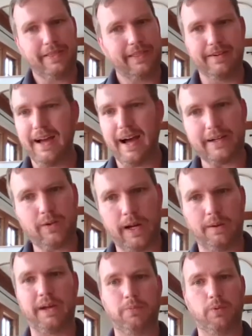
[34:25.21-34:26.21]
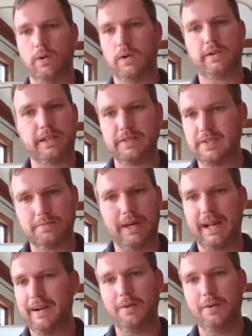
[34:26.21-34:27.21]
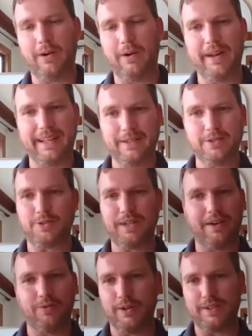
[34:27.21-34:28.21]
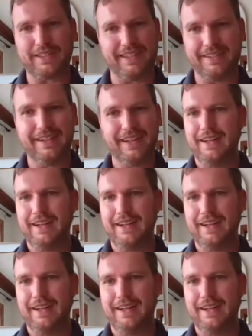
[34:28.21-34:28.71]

They're not great at paperwork. This is no matter what industry I've worked in,